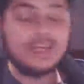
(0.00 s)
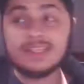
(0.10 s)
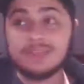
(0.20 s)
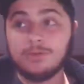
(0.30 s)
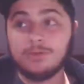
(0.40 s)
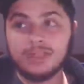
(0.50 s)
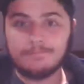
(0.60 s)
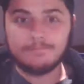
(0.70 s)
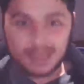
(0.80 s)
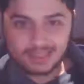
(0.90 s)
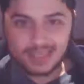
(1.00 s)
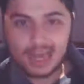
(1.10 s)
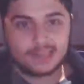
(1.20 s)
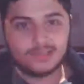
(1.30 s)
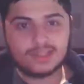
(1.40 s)
He's one of the best
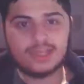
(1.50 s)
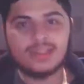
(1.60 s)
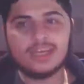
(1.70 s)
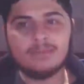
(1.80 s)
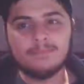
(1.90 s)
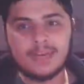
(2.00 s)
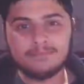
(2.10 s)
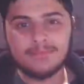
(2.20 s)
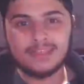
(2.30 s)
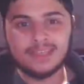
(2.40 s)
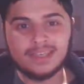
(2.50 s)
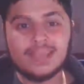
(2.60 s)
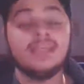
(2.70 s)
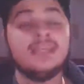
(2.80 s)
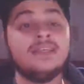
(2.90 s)
actors, I think, in my
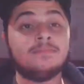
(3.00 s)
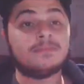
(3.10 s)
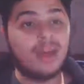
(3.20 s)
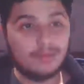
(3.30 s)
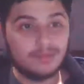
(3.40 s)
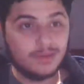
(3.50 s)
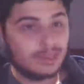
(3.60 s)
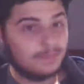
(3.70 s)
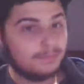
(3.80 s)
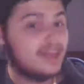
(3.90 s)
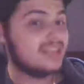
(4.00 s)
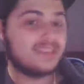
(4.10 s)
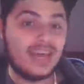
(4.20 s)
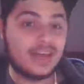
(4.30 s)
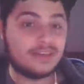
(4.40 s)
opinion. He's probably one of the
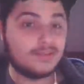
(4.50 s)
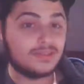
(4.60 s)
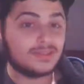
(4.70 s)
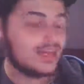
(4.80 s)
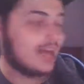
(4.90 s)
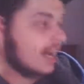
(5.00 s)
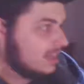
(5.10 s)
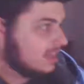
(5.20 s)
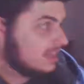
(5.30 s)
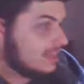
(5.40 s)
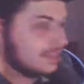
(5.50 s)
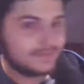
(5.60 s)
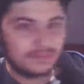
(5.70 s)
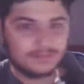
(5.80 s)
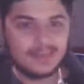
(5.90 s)
best actors. I
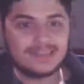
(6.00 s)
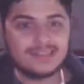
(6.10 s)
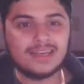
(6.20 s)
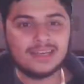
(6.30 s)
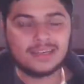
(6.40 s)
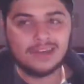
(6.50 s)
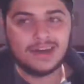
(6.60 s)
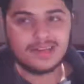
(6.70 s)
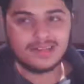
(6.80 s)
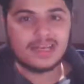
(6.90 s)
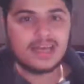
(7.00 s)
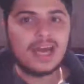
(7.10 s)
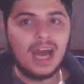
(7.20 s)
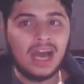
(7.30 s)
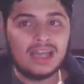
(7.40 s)
love him as Santa Claus.
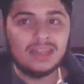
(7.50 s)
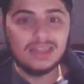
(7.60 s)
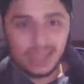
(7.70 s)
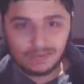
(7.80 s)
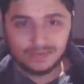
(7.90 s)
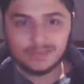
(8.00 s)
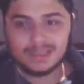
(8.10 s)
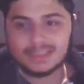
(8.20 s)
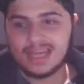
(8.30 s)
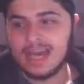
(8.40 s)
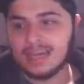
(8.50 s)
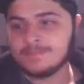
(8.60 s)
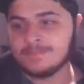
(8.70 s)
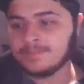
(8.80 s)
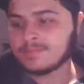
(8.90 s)
I love him as that.